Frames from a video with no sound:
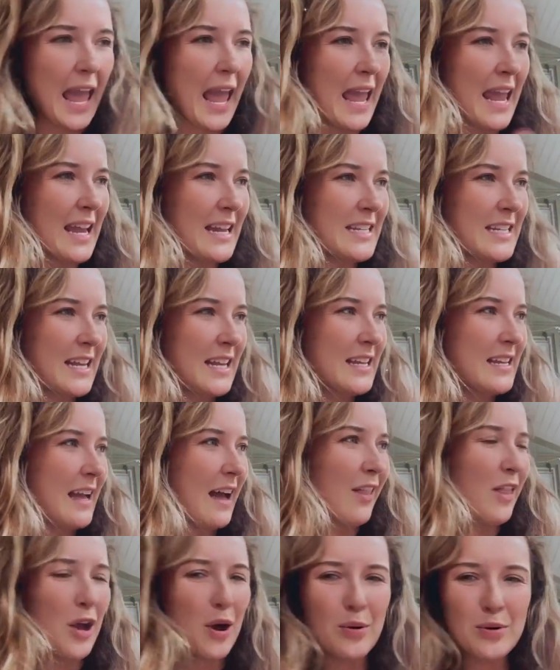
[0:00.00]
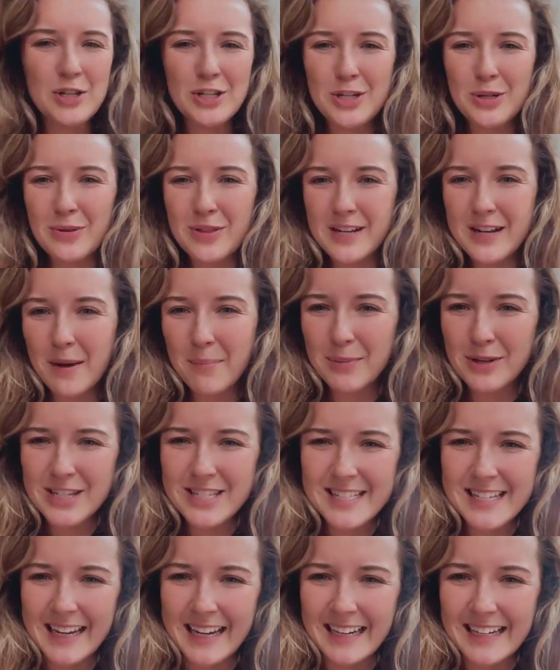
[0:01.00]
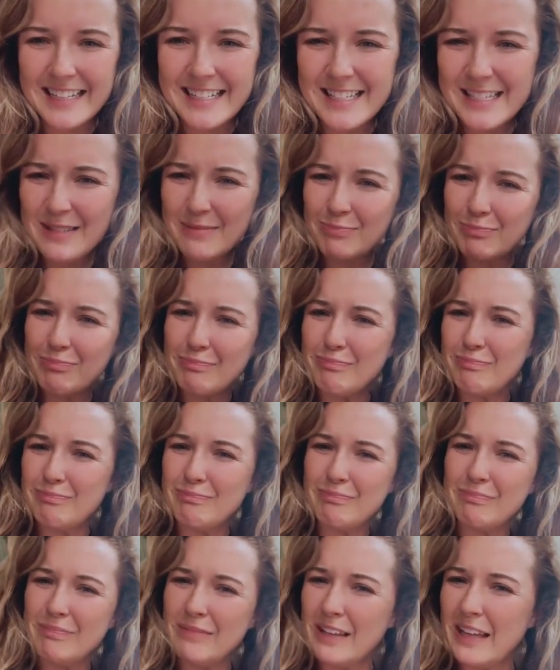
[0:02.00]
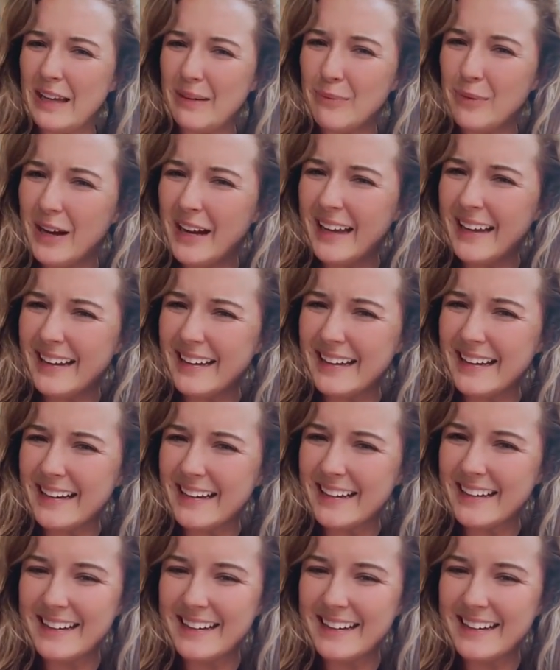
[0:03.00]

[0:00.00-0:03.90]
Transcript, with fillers: A to yellow to the number six. Like, what?